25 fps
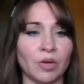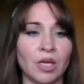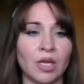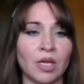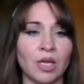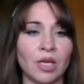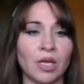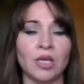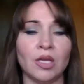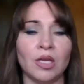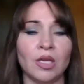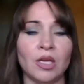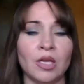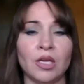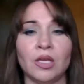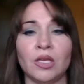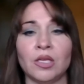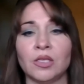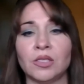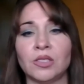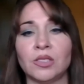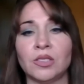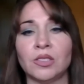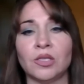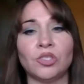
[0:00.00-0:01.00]
So just
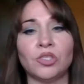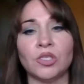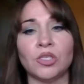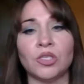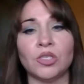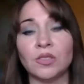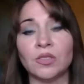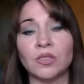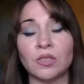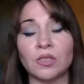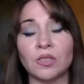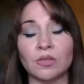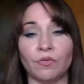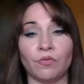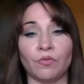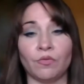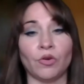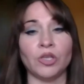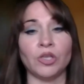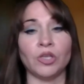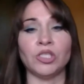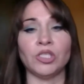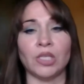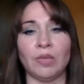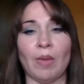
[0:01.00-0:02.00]
fortunately, my mom
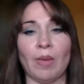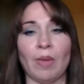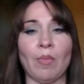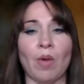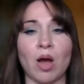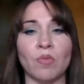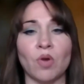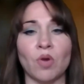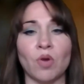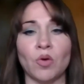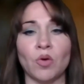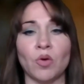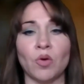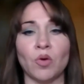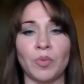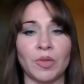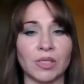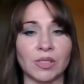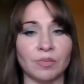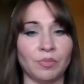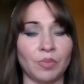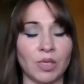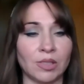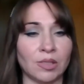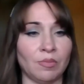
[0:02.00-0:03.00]
opened this piece of mail and
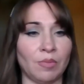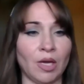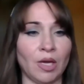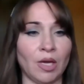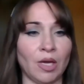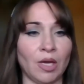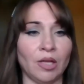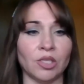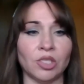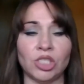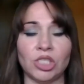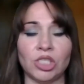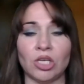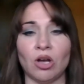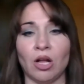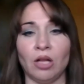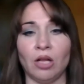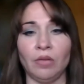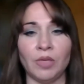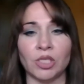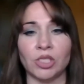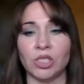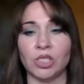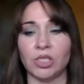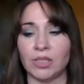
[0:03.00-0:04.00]
she called me and she
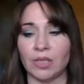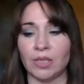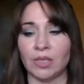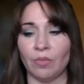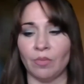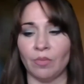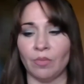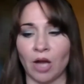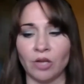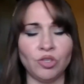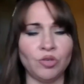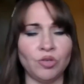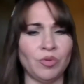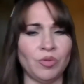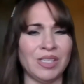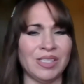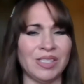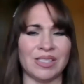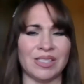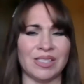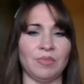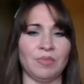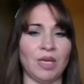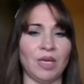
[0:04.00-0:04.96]
said, Audrey, what does this mean?